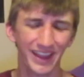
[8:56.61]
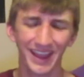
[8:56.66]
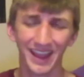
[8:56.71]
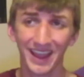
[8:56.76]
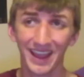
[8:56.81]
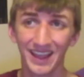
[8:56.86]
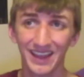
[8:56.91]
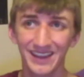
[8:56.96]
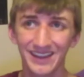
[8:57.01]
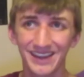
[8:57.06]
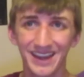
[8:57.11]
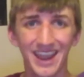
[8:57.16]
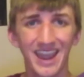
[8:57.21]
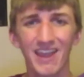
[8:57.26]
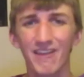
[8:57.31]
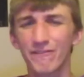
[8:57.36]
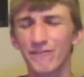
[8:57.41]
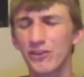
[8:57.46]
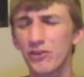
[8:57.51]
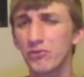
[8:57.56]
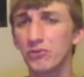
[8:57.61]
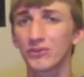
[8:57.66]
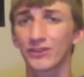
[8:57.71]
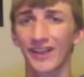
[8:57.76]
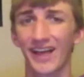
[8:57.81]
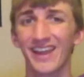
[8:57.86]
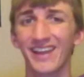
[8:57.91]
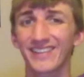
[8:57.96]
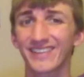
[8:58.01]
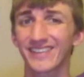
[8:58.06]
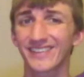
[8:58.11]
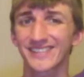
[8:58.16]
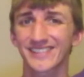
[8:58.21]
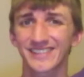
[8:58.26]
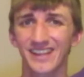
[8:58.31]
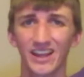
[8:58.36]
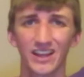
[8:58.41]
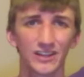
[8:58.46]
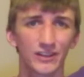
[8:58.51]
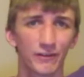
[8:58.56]
and if you like this
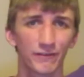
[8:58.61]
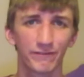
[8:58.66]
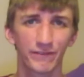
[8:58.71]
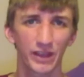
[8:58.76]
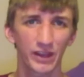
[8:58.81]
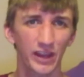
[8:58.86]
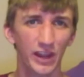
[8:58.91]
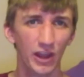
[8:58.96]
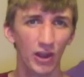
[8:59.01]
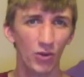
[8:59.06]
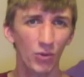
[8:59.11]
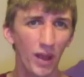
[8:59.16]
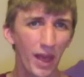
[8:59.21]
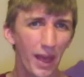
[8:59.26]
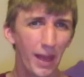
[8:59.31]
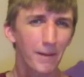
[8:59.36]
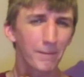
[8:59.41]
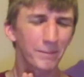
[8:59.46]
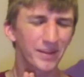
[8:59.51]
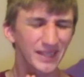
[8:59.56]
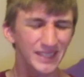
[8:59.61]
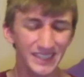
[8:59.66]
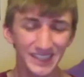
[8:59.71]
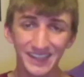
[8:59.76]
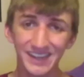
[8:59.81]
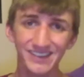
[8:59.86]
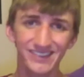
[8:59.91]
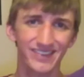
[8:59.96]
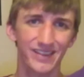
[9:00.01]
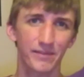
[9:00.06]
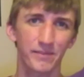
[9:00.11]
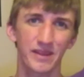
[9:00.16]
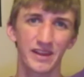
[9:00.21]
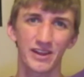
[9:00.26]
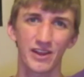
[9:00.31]
style of video, please let me